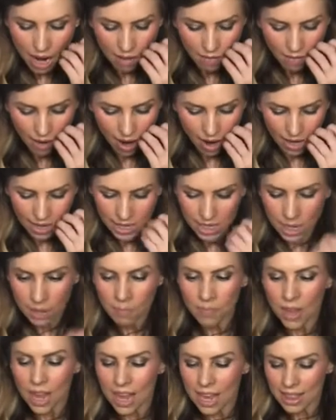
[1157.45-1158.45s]
Right,
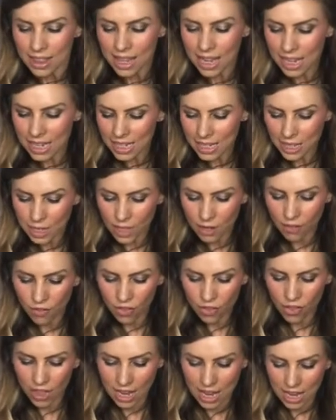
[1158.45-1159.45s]
this
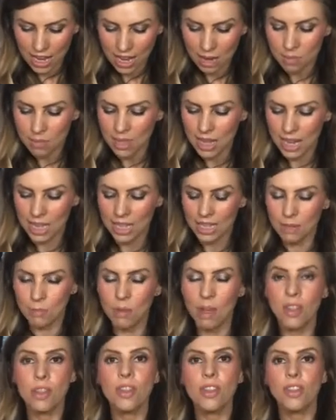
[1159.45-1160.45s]
theme this
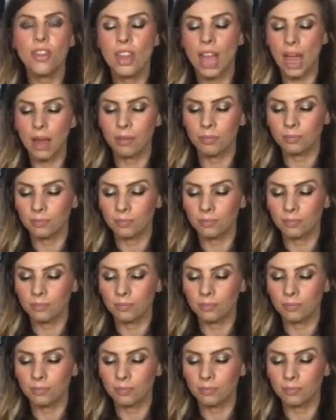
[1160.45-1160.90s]
month, now